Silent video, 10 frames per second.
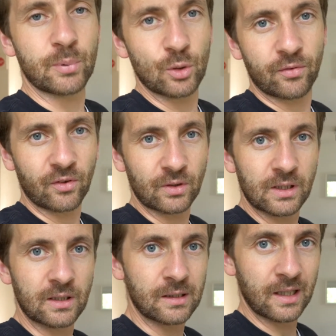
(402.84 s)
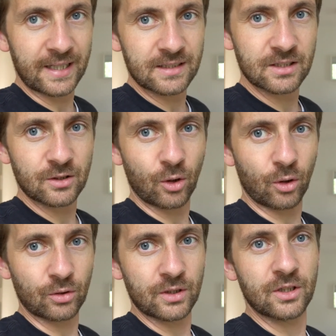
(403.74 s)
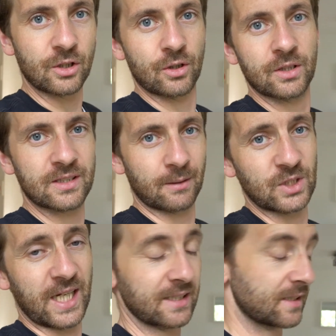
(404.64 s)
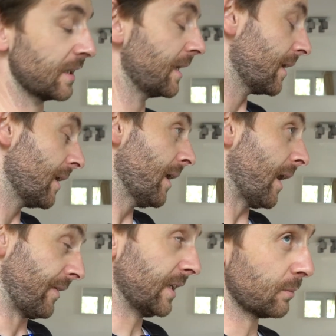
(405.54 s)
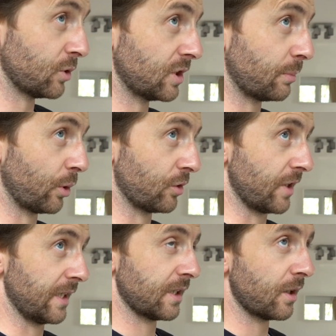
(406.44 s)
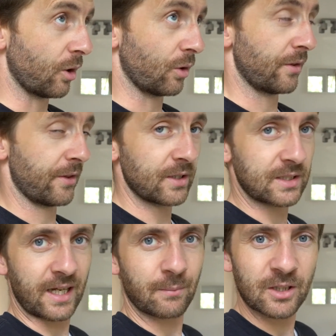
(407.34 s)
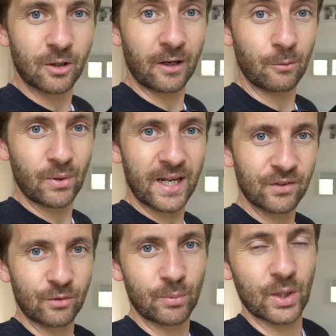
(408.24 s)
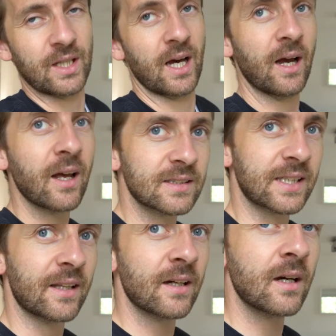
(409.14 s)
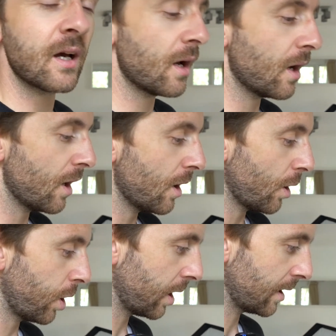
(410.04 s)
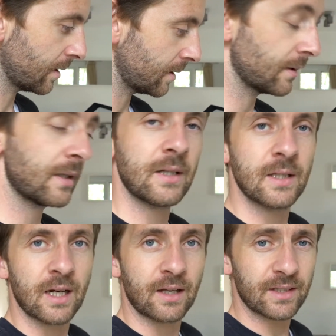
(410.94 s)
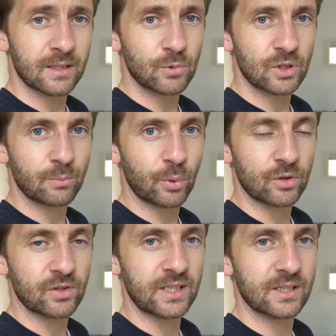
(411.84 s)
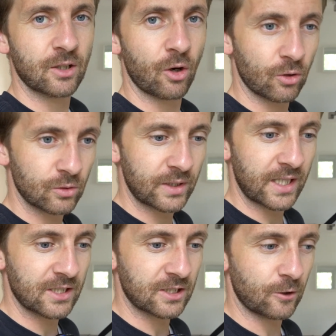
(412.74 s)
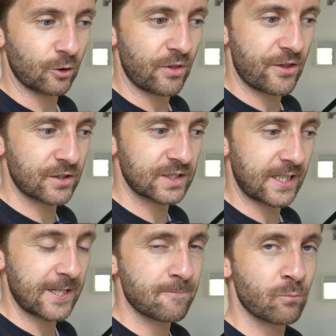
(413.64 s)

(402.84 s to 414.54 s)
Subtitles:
beautiful lights on your subject. I think I'm doing some portraits on Thursday. I'm a little out of breath from putting that together. I think I'm doing some portraits on location on Thursday,